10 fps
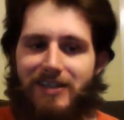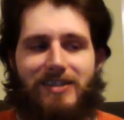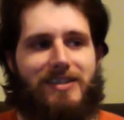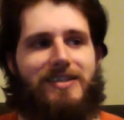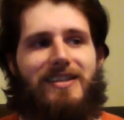
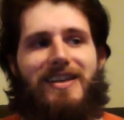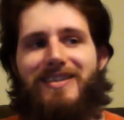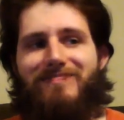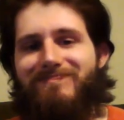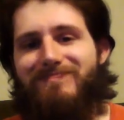It's just
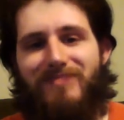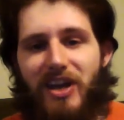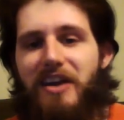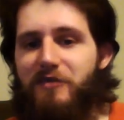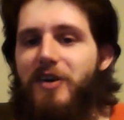like,
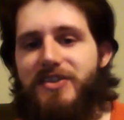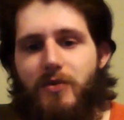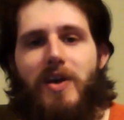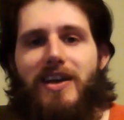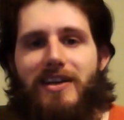you had a false
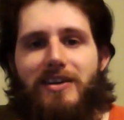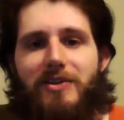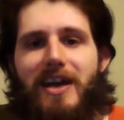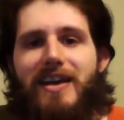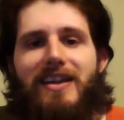awakening,
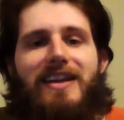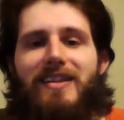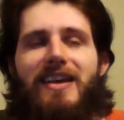okay? Like,